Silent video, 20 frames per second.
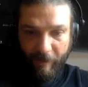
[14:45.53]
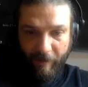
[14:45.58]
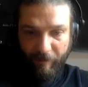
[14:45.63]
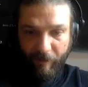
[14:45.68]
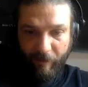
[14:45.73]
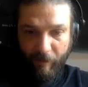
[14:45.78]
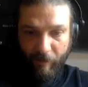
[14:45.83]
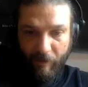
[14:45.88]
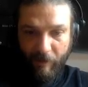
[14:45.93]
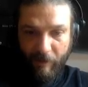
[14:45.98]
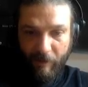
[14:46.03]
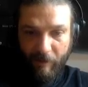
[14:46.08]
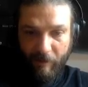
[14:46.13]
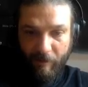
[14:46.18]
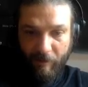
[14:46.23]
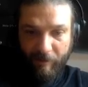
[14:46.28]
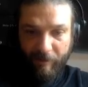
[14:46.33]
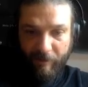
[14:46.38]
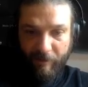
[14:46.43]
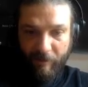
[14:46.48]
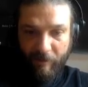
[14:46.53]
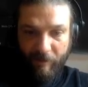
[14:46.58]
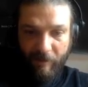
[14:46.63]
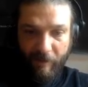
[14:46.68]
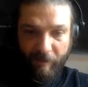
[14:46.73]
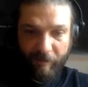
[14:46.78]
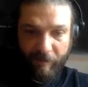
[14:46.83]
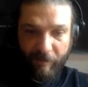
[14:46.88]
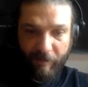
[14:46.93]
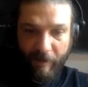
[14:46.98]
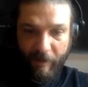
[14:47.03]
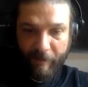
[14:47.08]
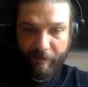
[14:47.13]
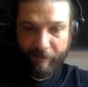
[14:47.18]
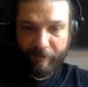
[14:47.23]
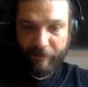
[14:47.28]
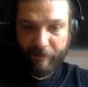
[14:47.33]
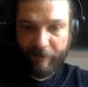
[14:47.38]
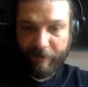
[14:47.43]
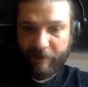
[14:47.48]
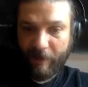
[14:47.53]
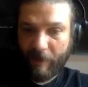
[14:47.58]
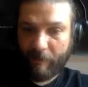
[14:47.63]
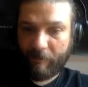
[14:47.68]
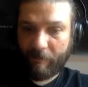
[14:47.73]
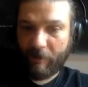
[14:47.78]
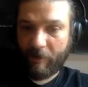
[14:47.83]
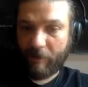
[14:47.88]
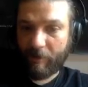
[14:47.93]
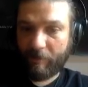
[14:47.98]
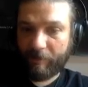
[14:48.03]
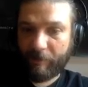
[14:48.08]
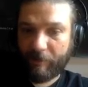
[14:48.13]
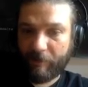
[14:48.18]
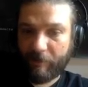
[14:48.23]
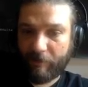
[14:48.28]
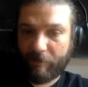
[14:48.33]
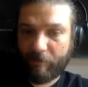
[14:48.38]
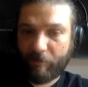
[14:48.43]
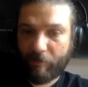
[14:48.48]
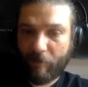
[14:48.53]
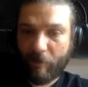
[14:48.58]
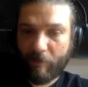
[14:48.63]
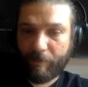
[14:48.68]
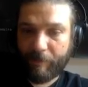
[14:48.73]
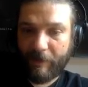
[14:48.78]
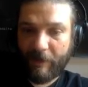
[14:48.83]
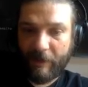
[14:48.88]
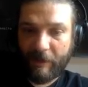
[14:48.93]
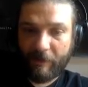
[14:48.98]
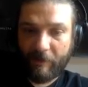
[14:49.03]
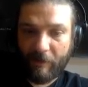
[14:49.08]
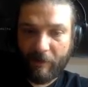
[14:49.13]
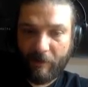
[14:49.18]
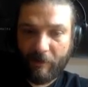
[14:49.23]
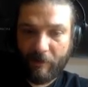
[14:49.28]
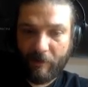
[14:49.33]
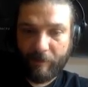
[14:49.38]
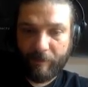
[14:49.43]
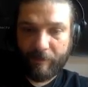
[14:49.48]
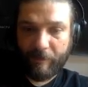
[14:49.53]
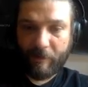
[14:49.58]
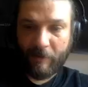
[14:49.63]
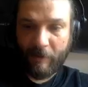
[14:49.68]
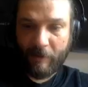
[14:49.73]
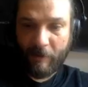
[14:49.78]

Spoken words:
if you want to use different sounds from the same loop, you just drop in the loop